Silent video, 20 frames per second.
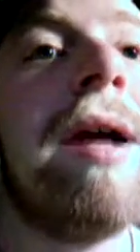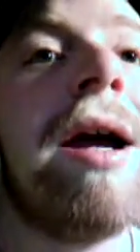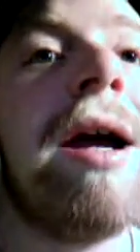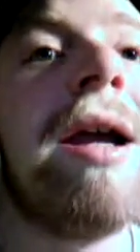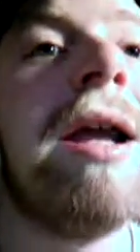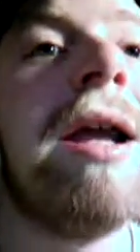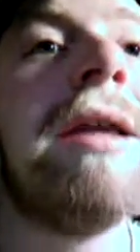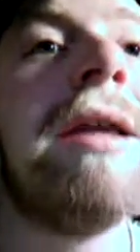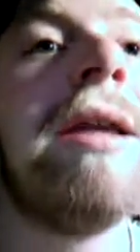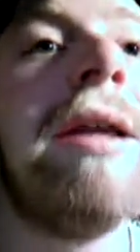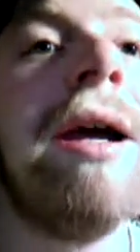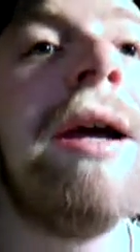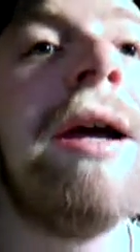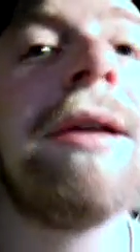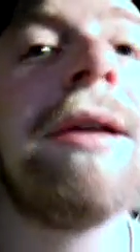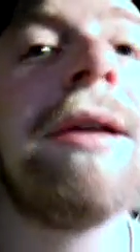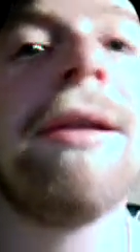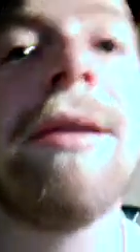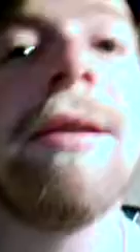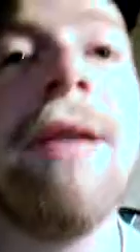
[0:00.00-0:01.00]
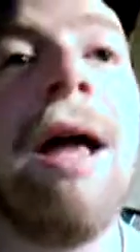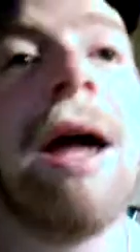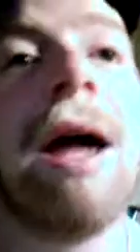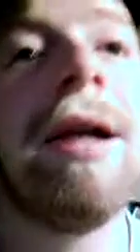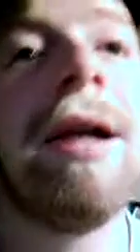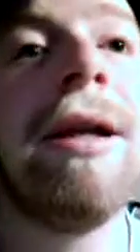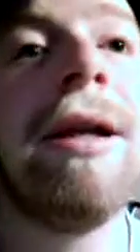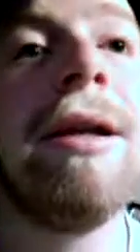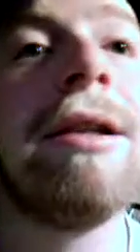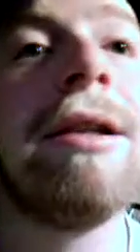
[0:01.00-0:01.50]
And in today's
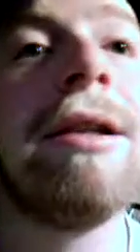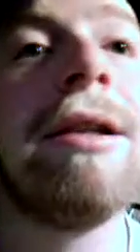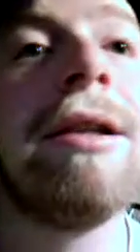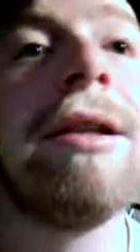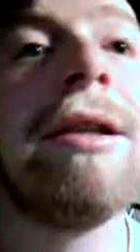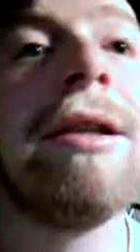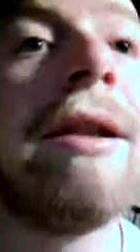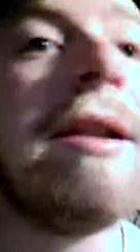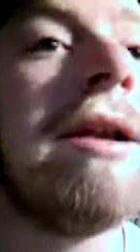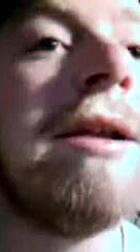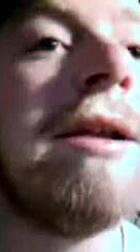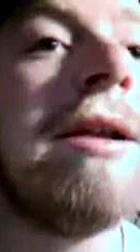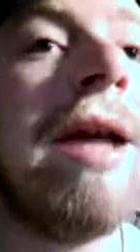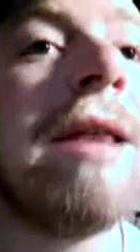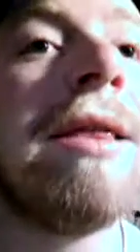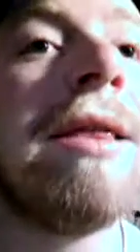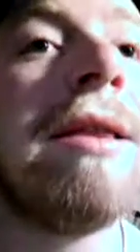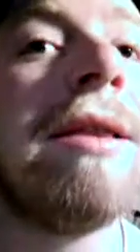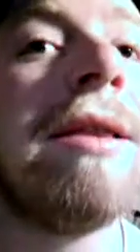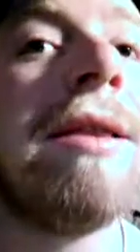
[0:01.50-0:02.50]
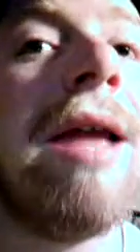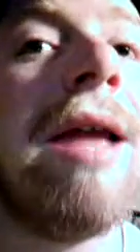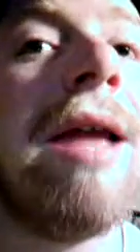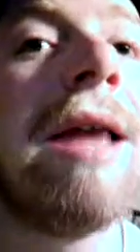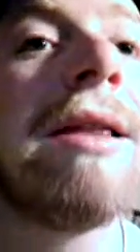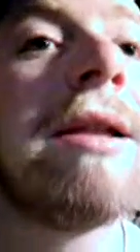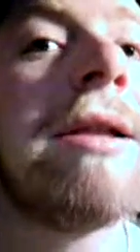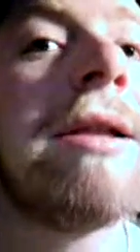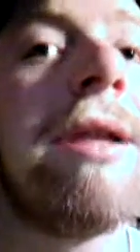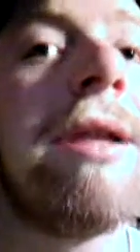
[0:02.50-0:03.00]
society,
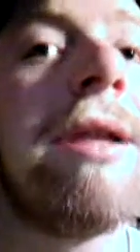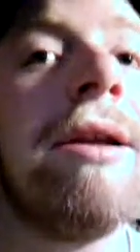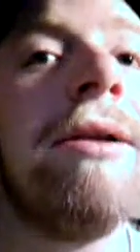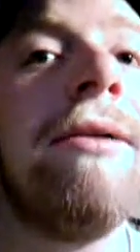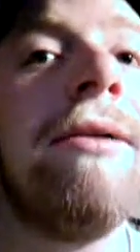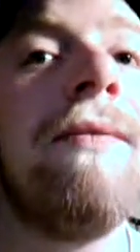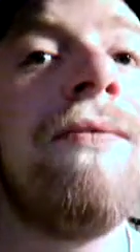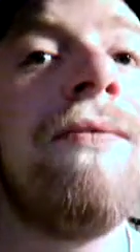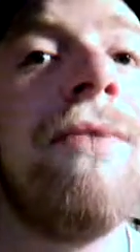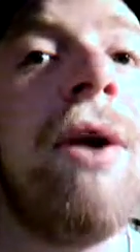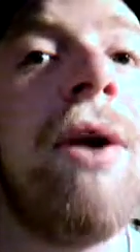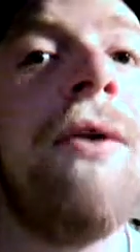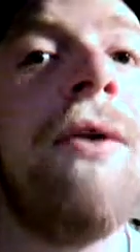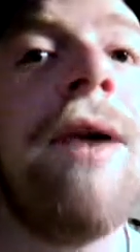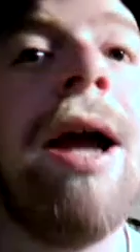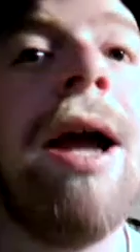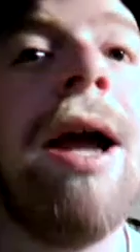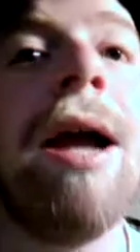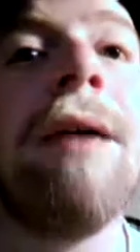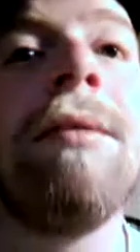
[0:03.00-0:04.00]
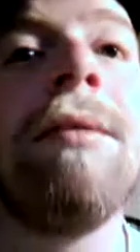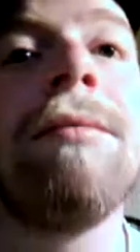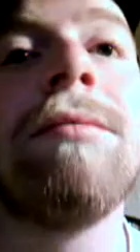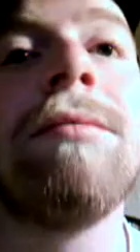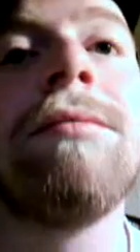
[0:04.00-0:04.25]
that's considered okay.